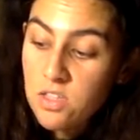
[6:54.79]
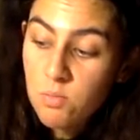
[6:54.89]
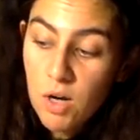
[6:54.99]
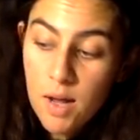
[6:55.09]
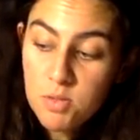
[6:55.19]

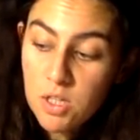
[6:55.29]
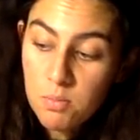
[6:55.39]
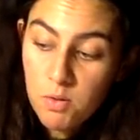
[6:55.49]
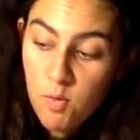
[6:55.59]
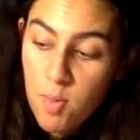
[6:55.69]
and perhaps it
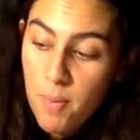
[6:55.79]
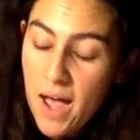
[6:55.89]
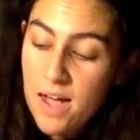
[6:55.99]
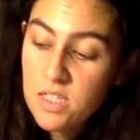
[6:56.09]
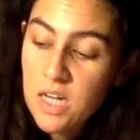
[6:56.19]
could be from the
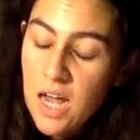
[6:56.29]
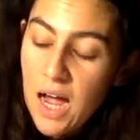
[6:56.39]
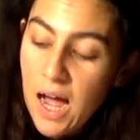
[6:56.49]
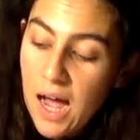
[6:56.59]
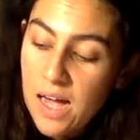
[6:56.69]
past,
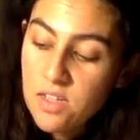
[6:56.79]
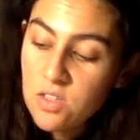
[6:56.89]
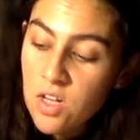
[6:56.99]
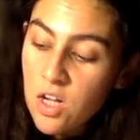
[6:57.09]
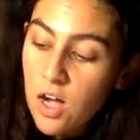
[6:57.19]

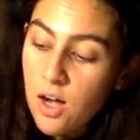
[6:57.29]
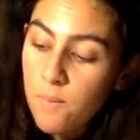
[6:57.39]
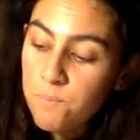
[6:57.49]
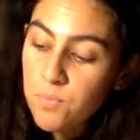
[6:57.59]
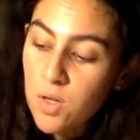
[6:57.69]
has
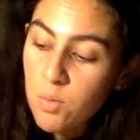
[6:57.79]
um,